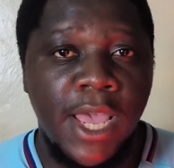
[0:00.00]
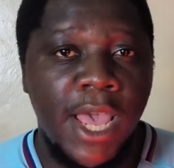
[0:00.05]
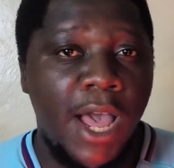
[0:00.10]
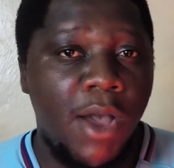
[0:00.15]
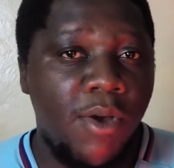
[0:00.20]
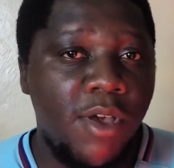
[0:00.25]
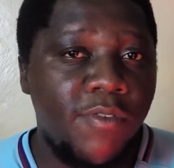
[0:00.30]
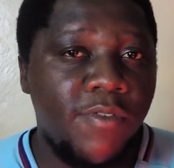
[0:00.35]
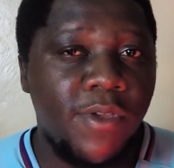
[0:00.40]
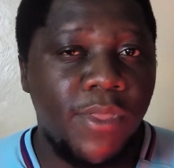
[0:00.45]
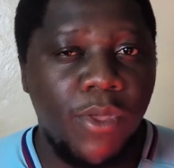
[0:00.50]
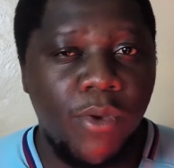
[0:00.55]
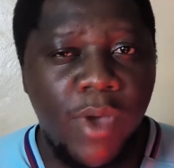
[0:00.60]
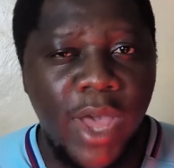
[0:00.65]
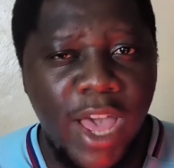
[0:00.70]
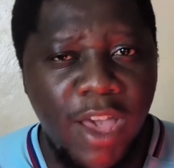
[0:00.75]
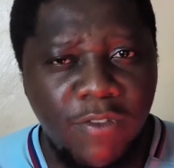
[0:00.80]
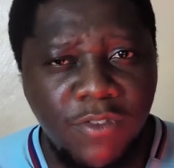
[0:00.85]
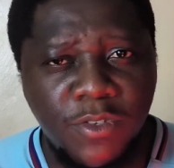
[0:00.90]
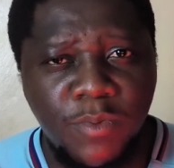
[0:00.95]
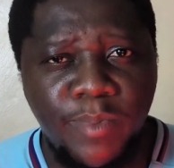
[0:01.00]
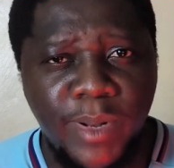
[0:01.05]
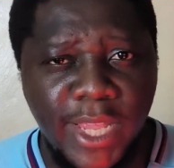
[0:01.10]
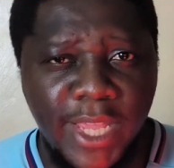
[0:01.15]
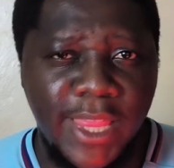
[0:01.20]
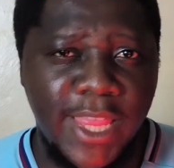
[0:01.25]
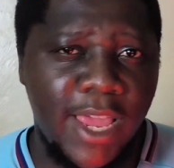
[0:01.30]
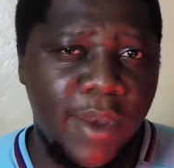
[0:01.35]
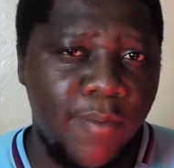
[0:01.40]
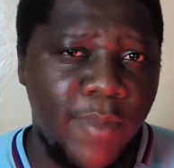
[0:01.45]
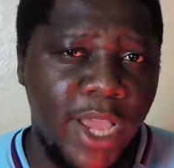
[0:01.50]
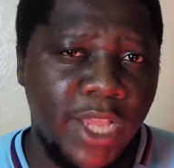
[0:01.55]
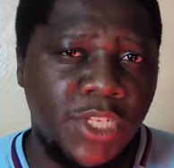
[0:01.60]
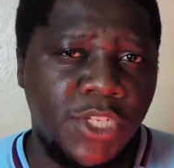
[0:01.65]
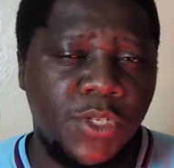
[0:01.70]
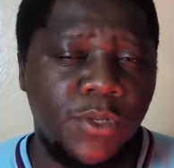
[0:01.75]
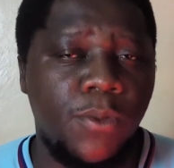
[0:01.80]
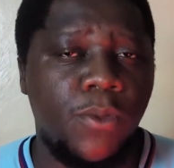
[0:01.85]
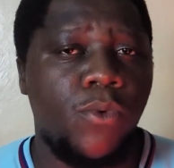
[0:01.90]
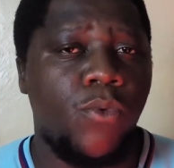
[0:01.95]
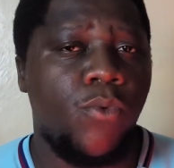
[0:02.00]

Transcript: However, they'll have to play that match